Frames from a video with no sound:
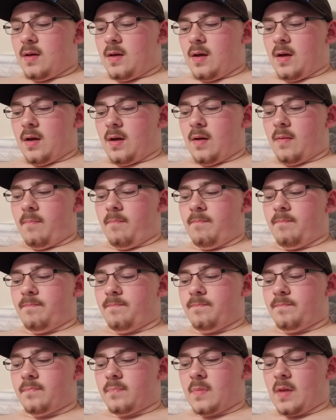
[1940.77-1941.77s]

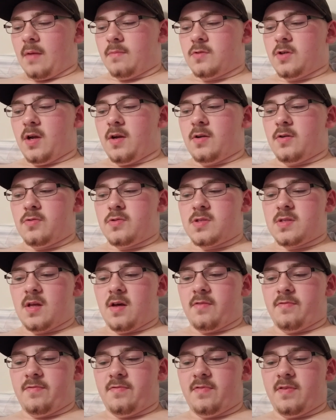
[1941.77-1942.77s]
I'm trying new
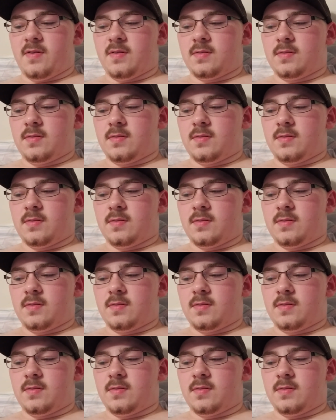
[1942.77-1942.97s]
stuff,